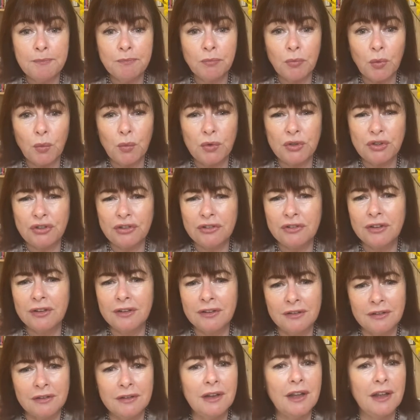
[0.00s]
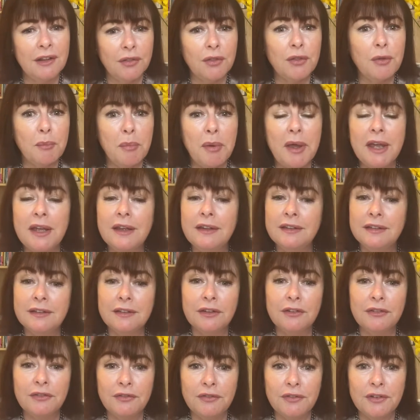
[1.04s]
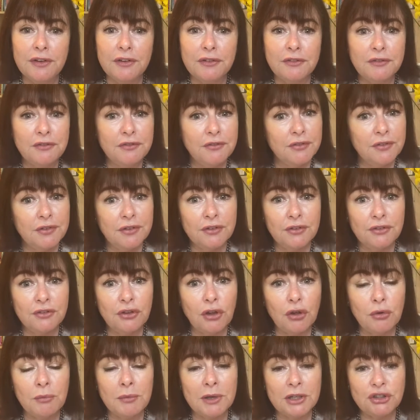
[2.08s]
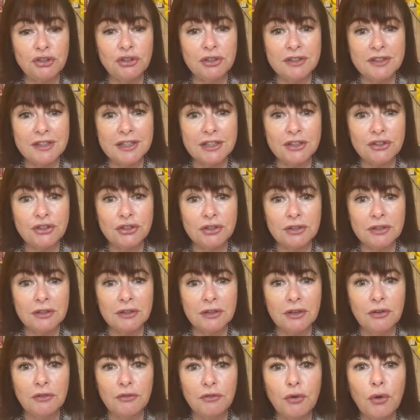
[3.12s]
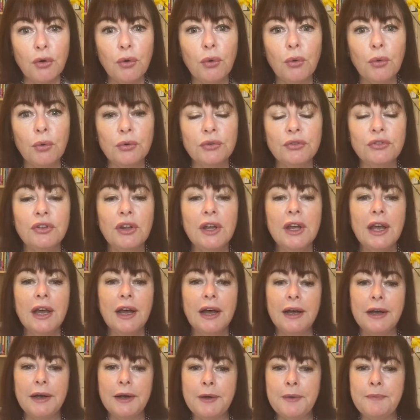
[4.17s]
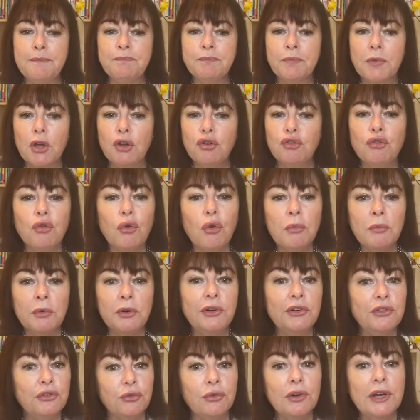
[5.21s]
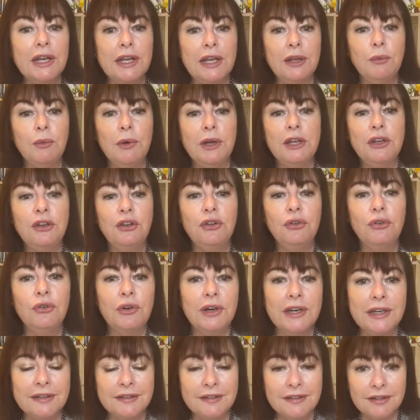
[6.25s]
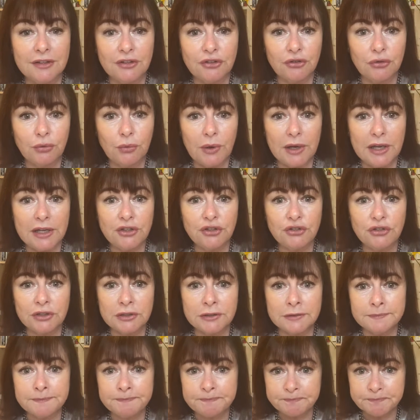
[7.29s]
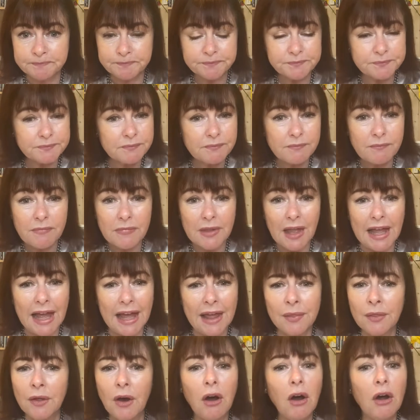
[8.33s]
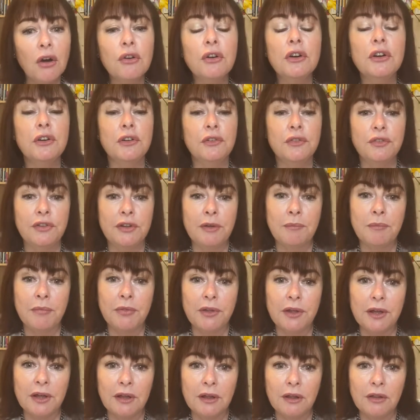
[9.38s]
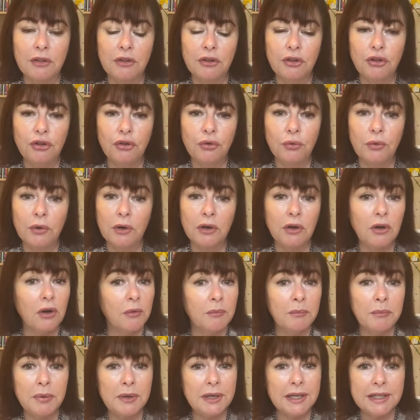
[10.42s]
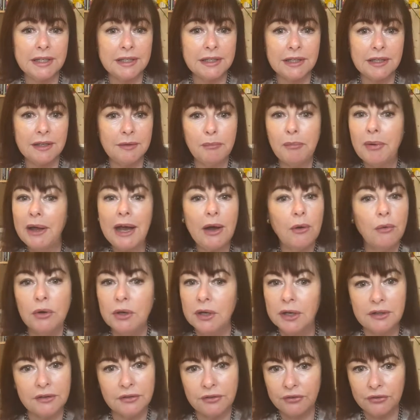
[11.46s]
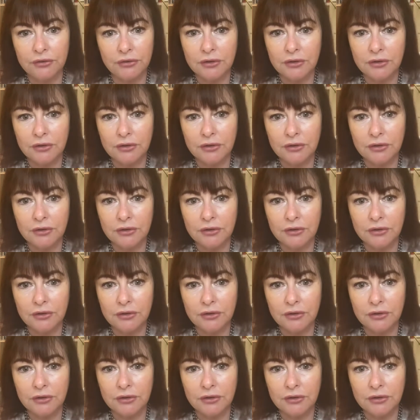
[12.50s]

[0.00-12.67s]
Which is at the base of so much addiction, of course. Trauma is really when you're in a situation and the horror of something that you are completely powerless